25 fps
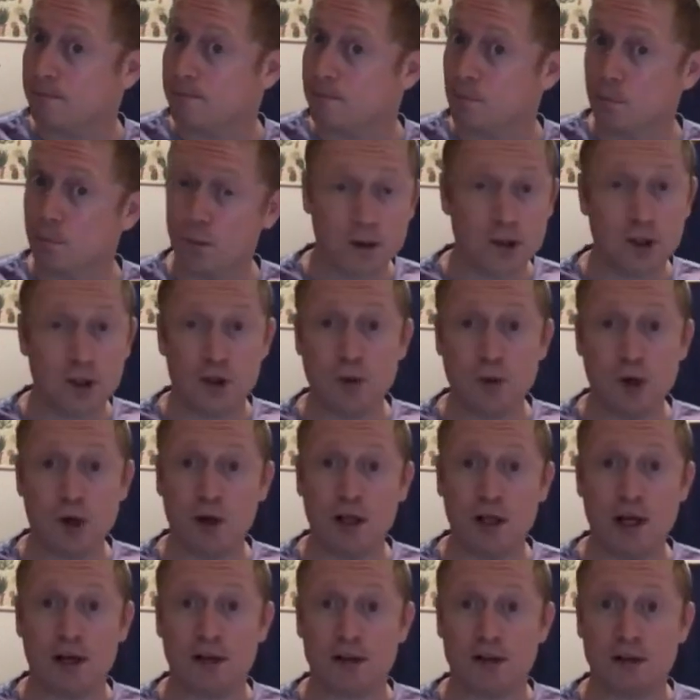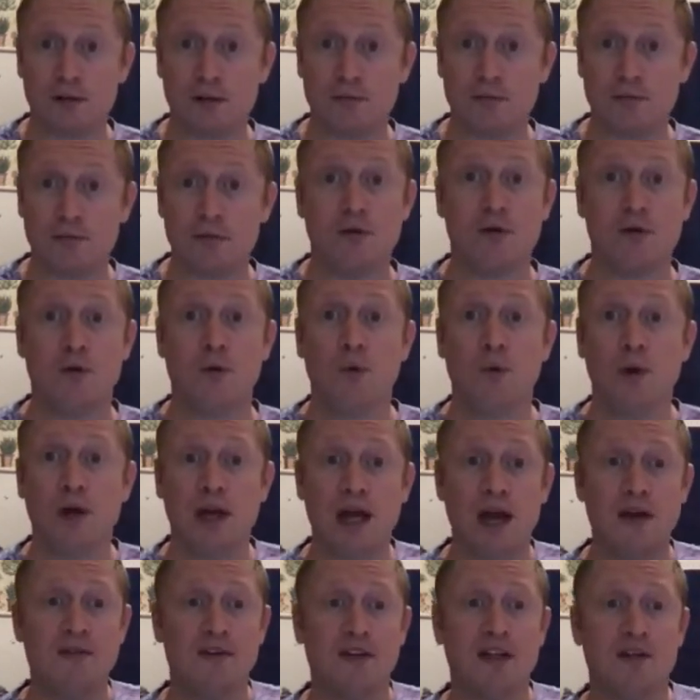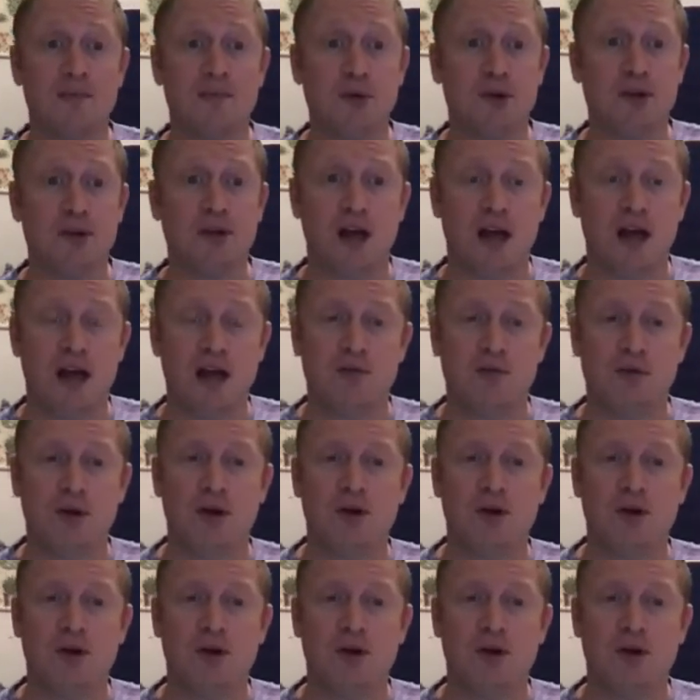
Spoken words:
What did we collect? We gave an input, and we